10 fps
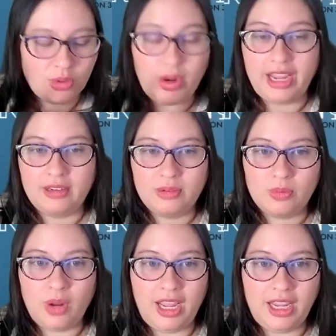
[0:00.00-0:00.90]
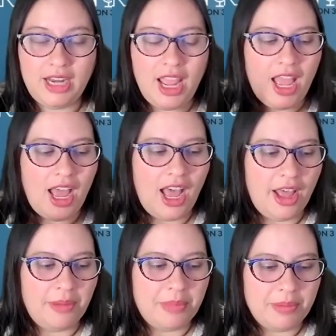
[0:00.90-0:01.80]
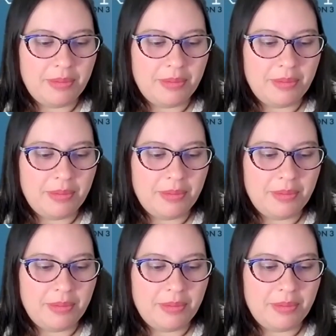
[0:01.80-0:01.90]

great, right? Um,